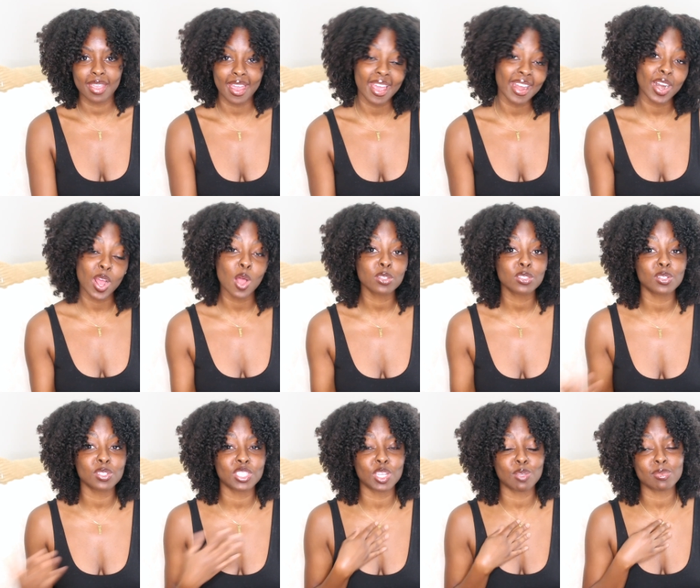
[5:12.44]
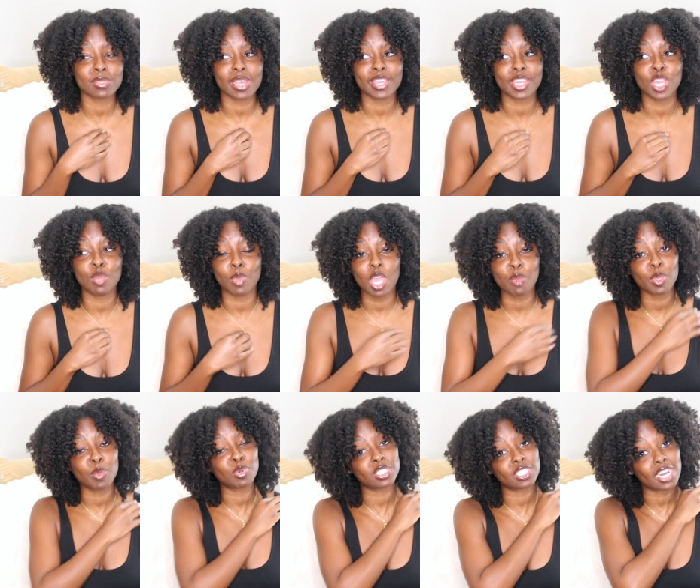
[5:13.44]
Yeah, and it also seems like he may
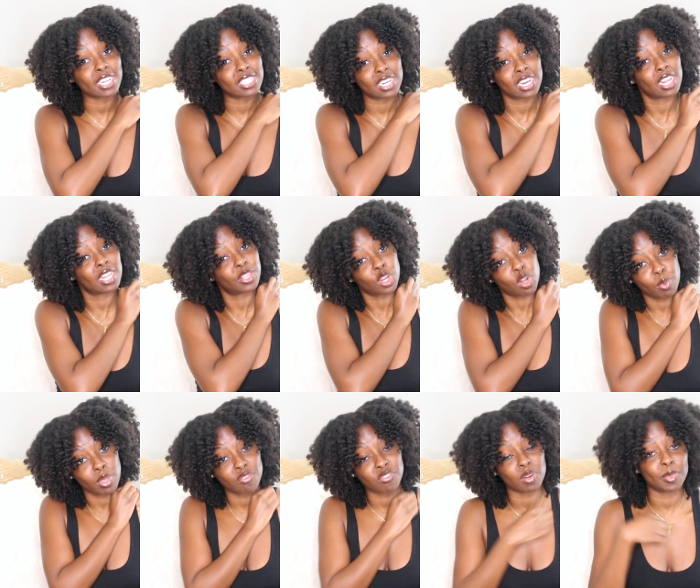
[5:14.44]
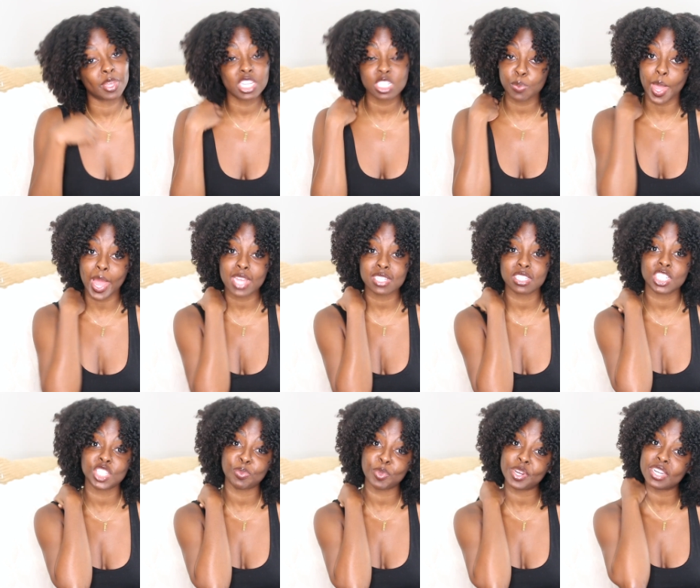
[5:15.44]
be projecting a little bit from his past
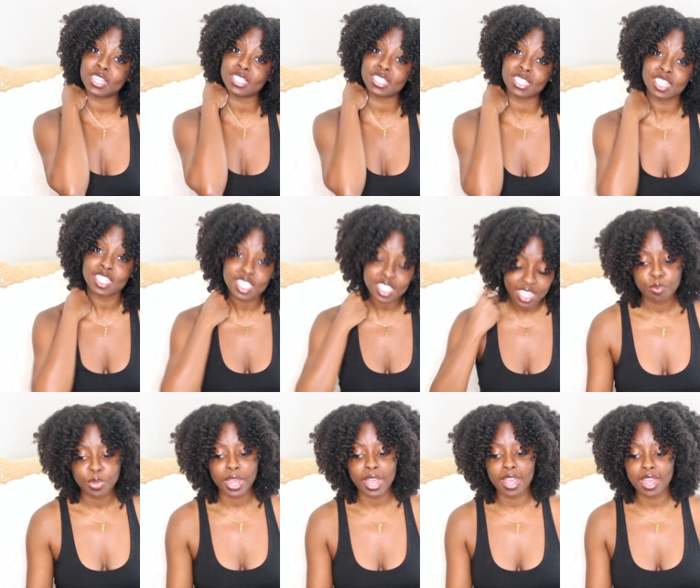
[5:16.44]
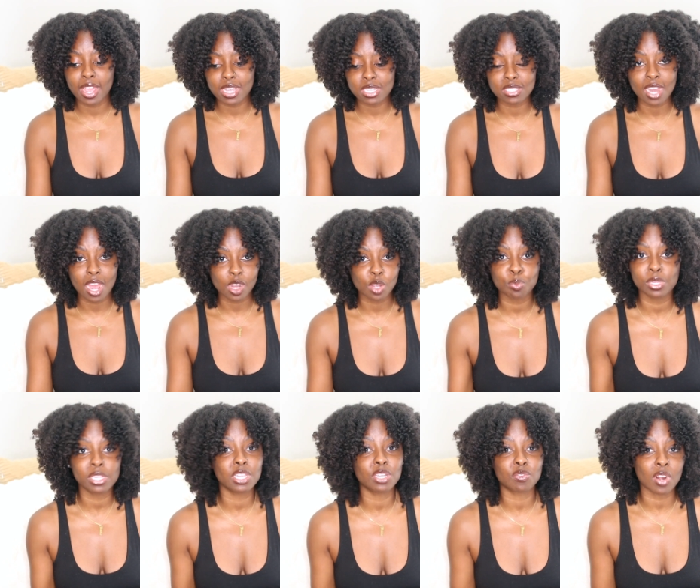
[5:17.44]
experiences, but he's not
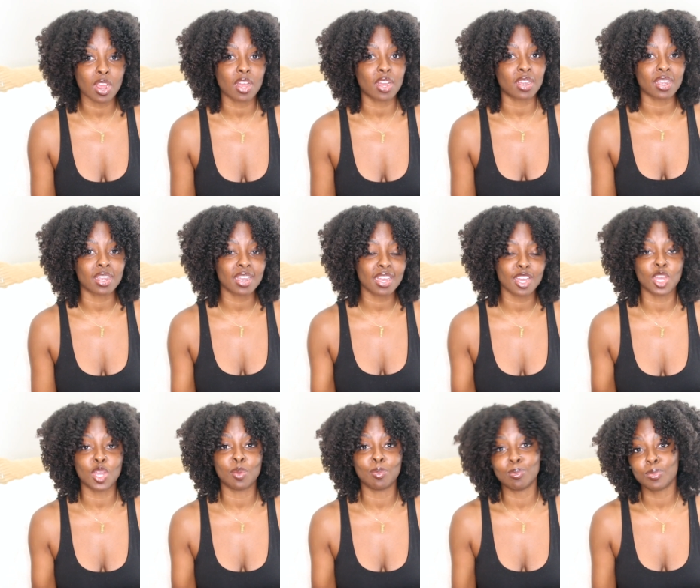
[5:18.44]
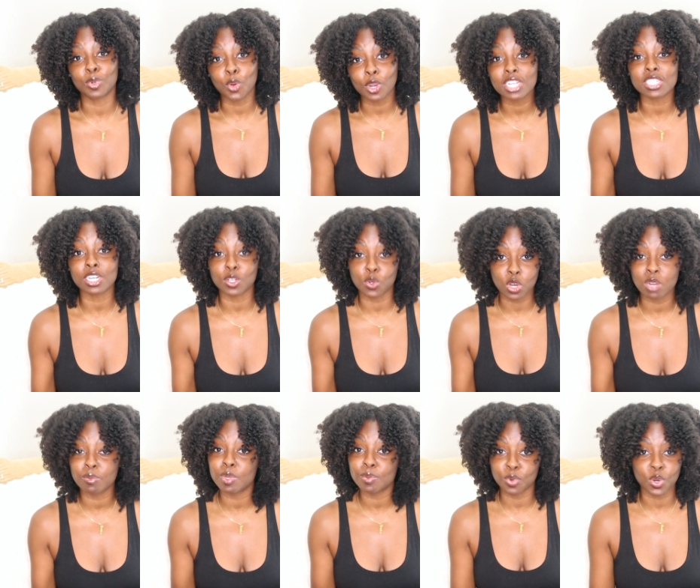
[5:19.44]
completely wrong. Um, boys are
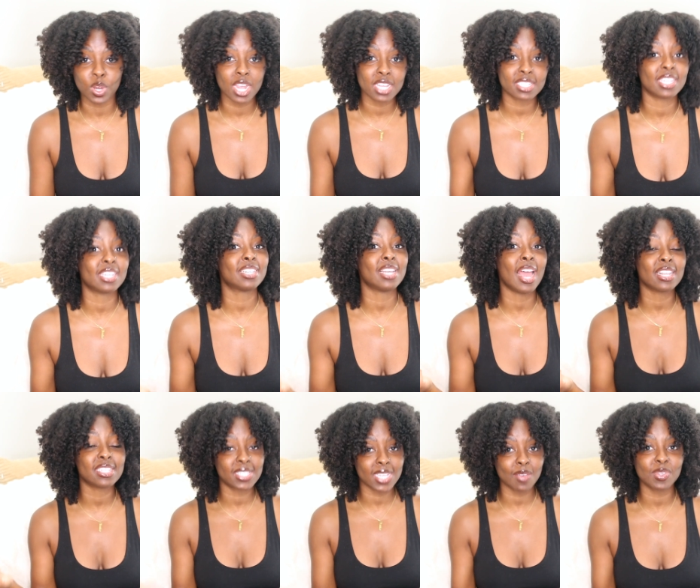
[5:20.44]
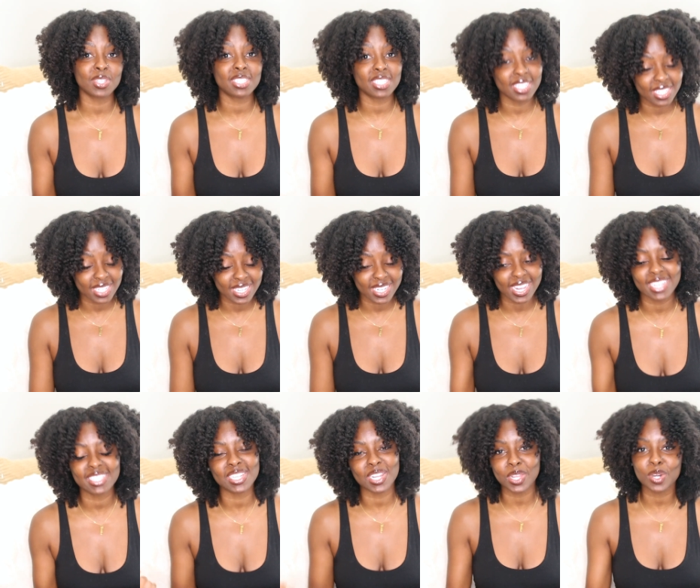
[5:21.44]
going to be boys, and at 17,
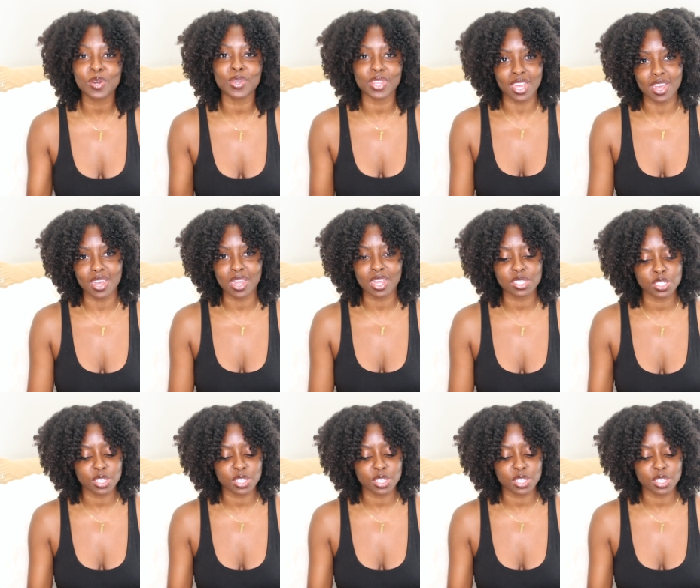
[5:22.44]
it's a little young.